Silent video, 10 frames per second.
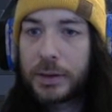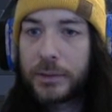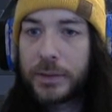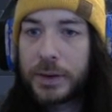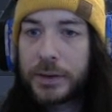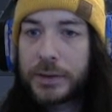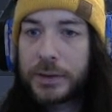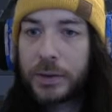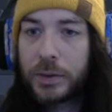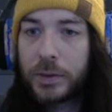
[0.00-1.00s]
of
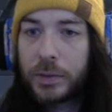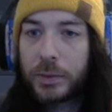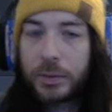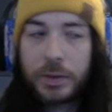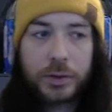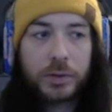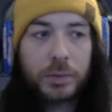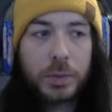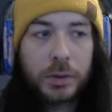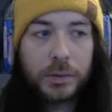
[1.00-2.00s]
this. So let's
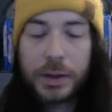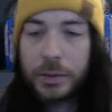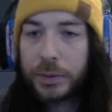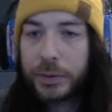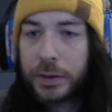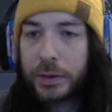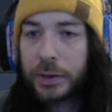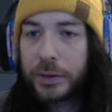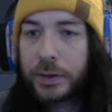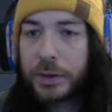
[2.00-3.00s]
remove that because that
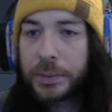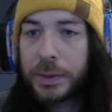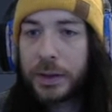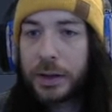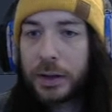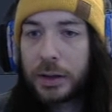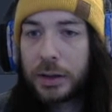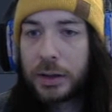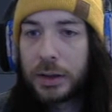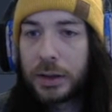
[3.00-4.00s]
doesn't need to be there.
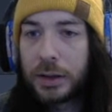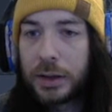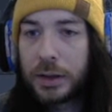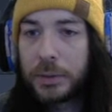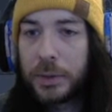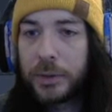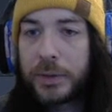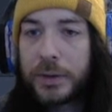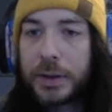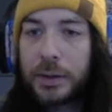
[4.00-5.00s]

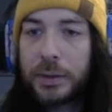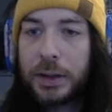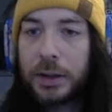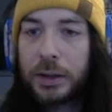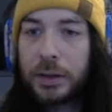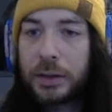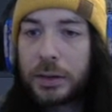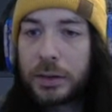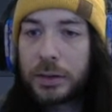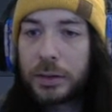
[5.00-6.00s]
Move it down here.